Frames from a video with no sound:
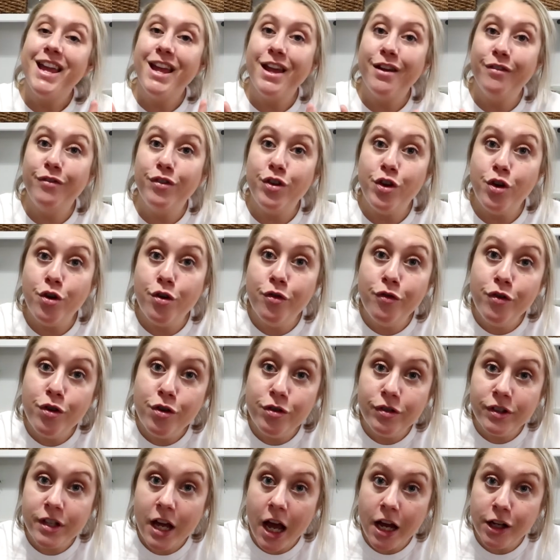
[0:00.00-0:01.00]
If you've
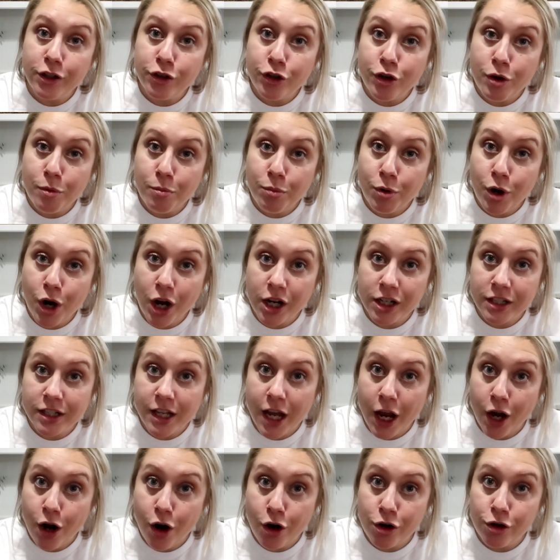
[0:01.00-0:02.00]
used hydrogen
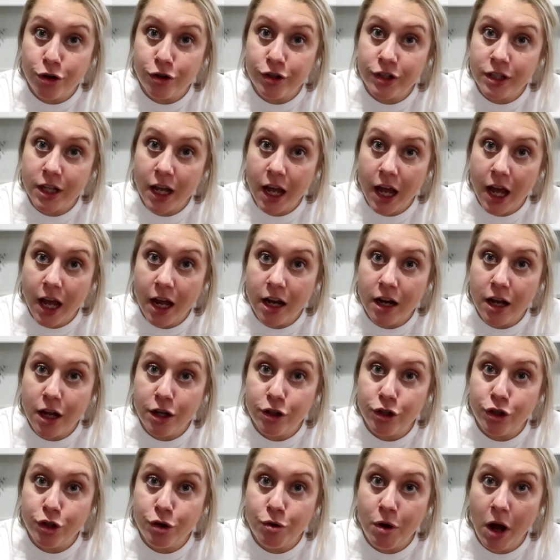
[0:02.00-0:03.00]
peroxide on your
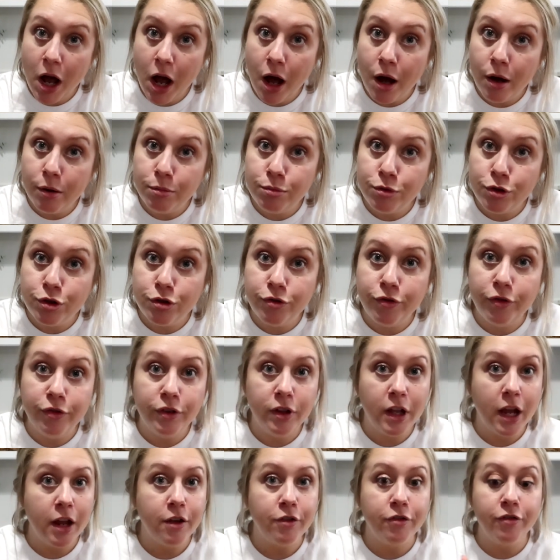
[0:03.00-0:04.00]
skin to help
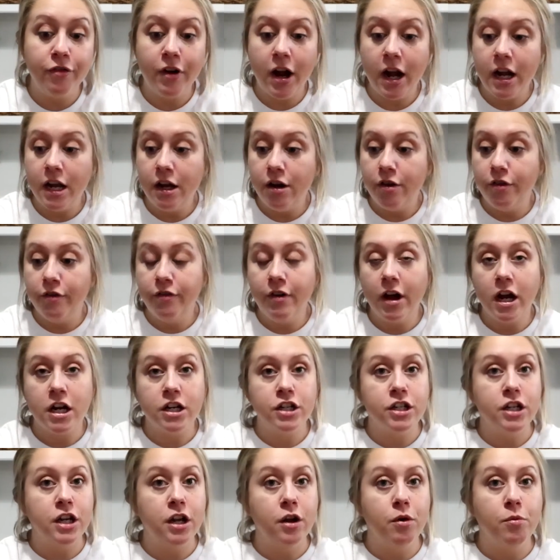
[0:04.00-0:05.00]
like fight an
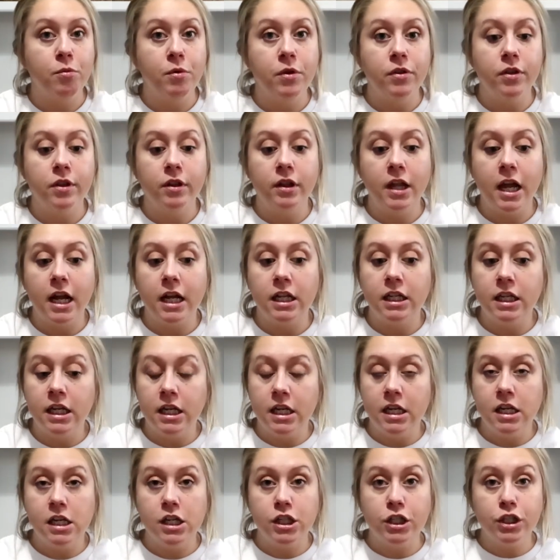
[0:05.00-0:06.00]
infection with like
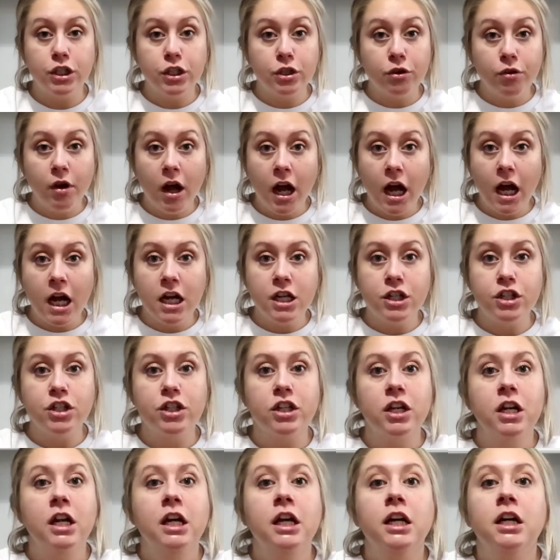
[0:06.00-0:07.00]
cleaning a
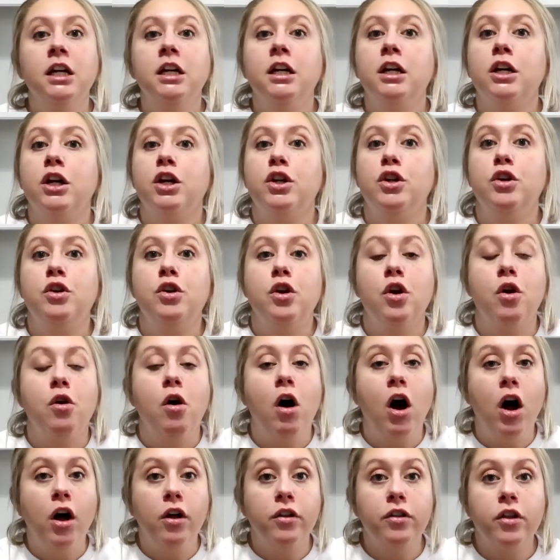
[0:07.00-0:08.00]
scratch, you know,
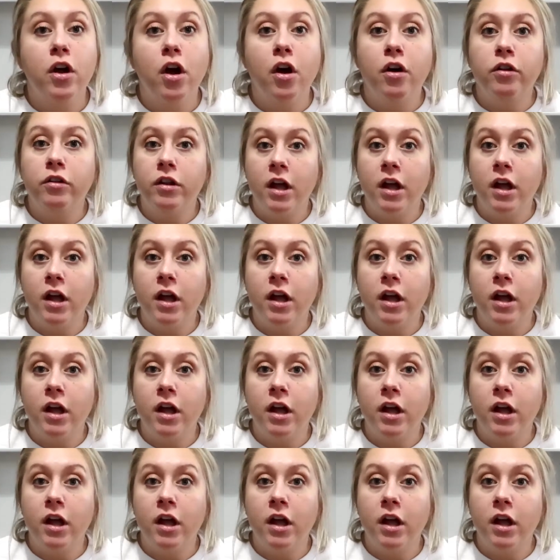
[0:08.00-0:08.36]
although